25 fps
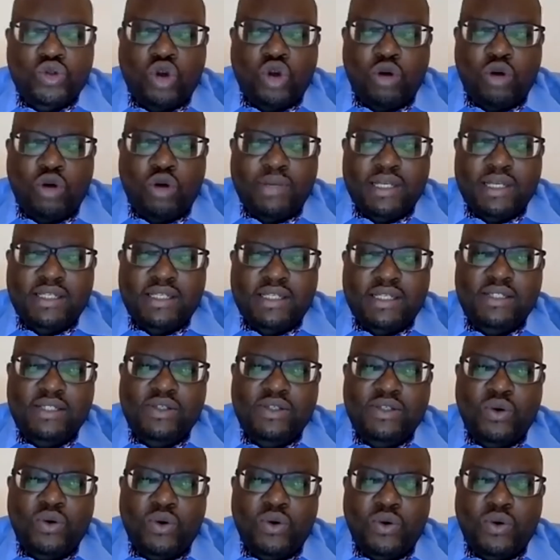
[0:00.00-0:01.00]

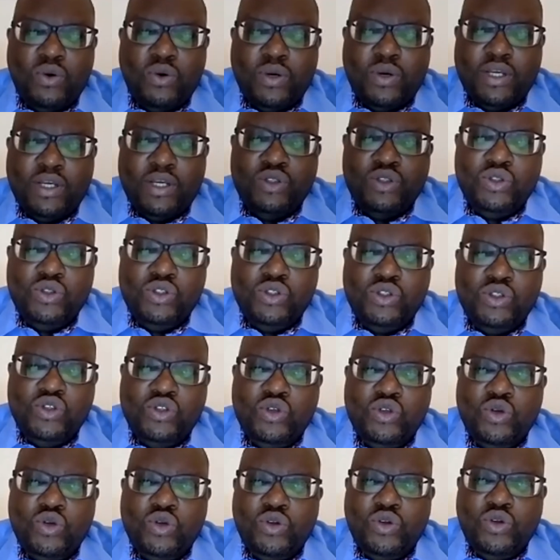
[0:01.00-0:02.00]
Thomas or issues
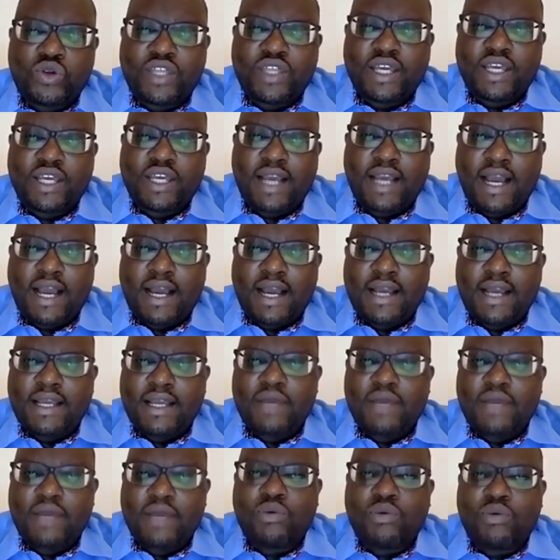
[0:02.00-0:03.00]
do you think are
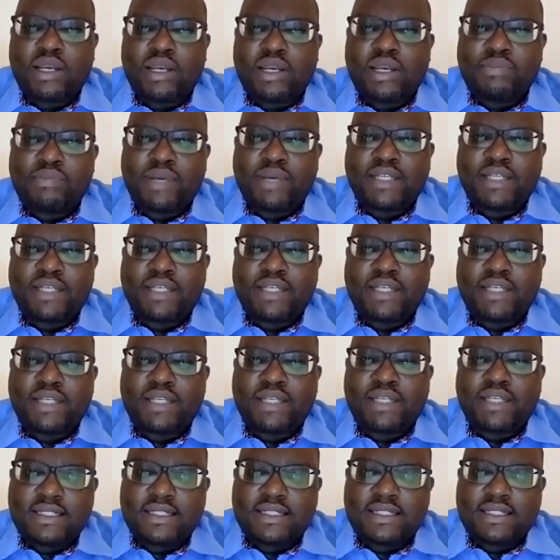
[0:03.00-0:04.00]
equally pertinent
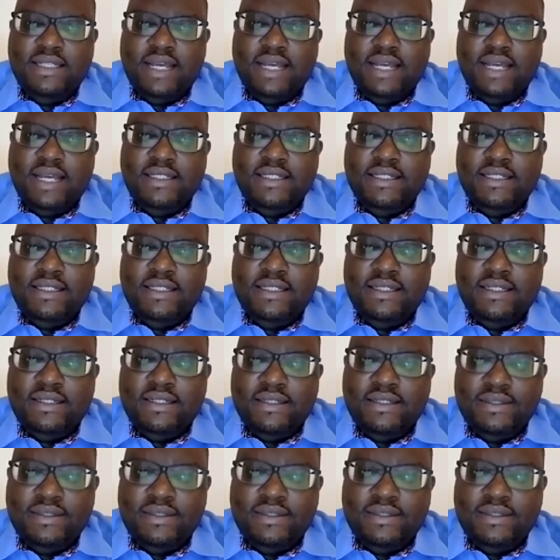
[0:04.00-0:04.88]
in this discussion?